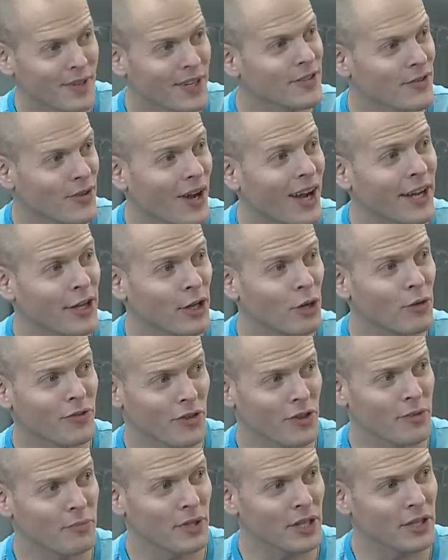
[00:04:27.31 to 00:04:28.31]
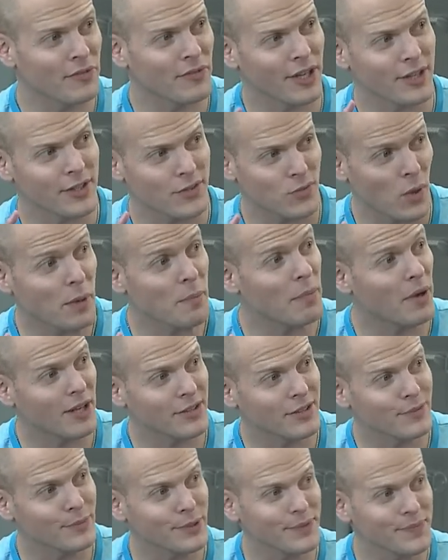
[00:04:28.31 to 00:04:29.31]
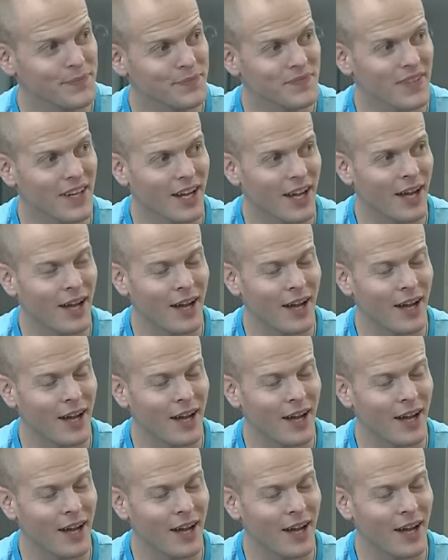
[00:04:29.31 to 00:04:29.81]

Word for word: right? So I go for the big advance when possible, right?